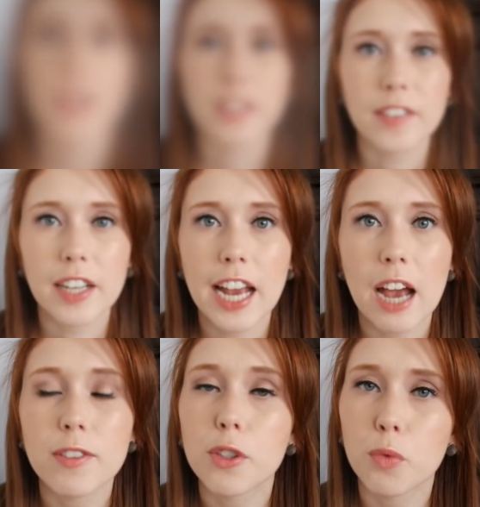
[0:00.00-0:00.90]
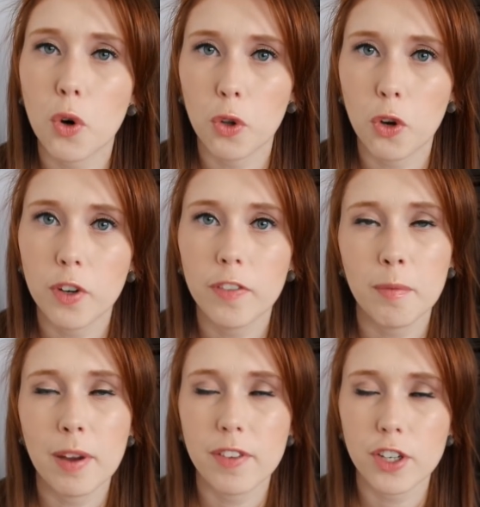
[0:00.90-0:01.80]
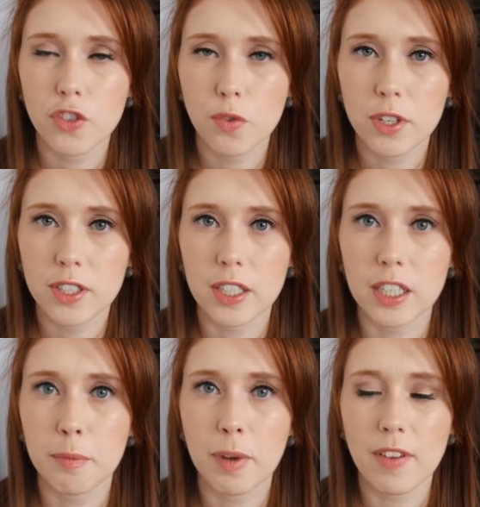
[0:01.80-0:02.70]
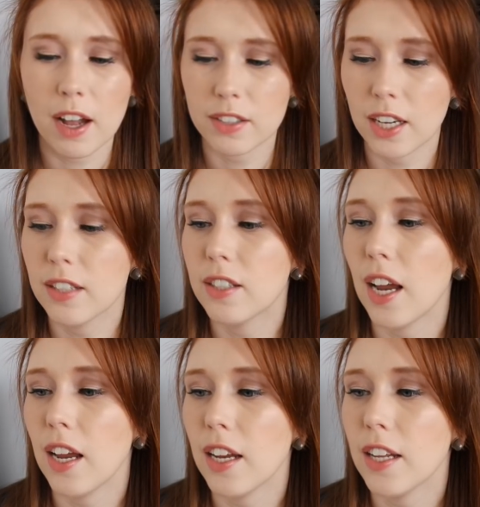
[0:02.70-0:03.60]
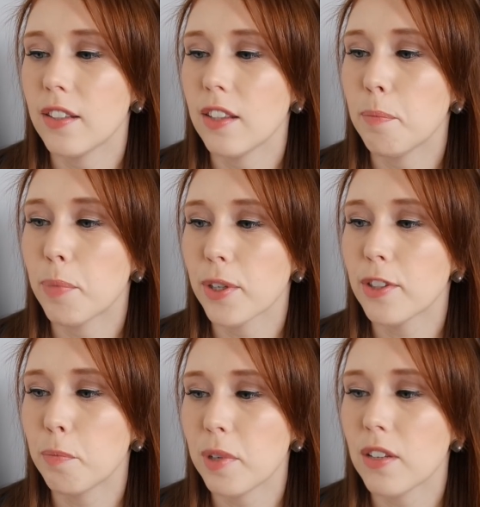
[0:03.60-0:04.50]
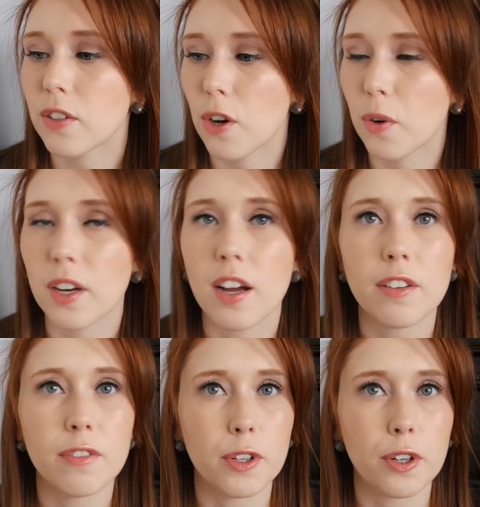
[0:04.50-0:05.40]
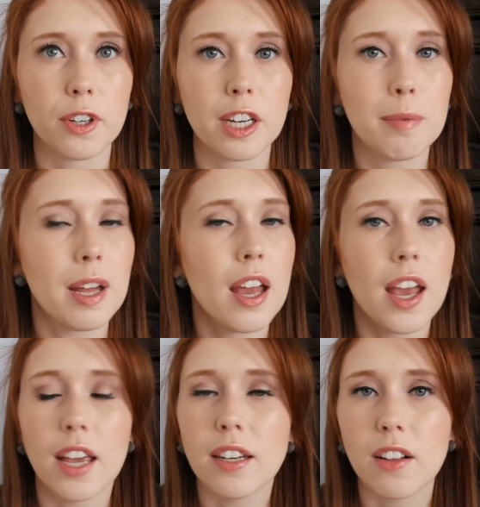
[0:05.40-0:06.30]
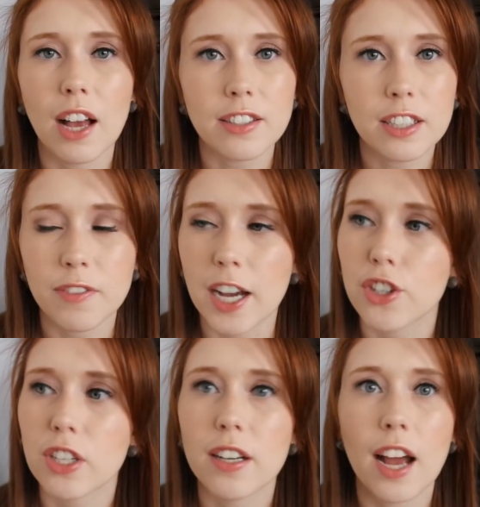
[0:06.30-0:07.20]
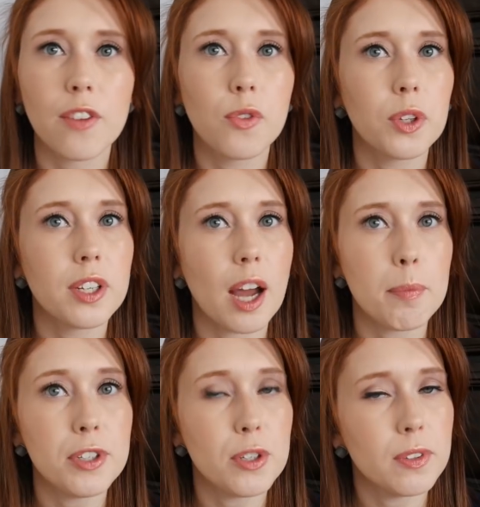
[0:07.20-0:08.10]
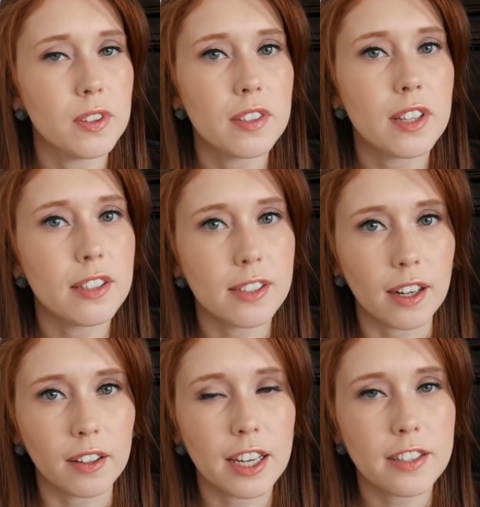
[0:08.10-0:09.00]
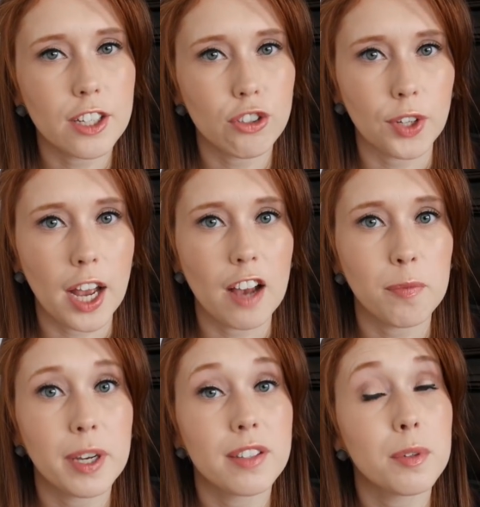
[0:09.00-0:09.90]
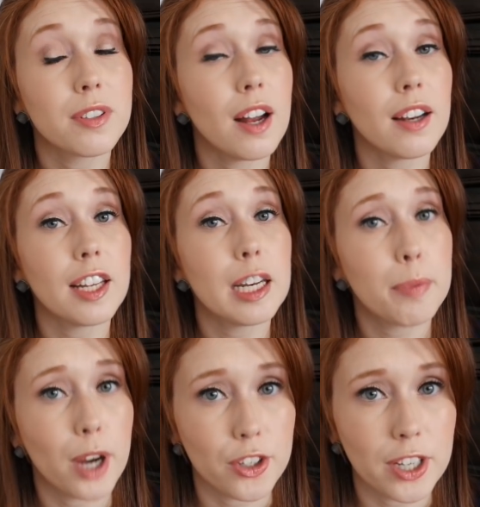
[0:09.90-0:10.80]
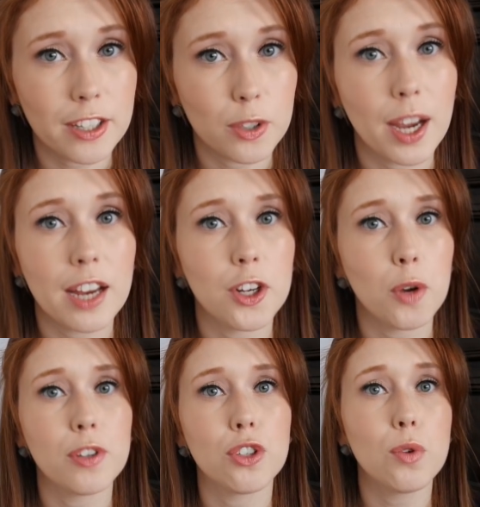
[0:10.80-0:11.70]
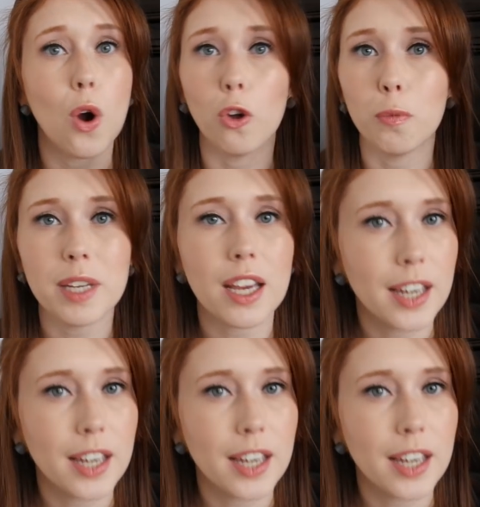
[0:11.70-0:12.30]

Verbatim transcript: The next thing that I have is a rollover from my Finish 14 by Valentine's Day. It's the Burt's Bees Coconut Foot Cream. In classic fashion, I've really not been using this as steadily as I should have because it was not in a project, so I had no one to hold me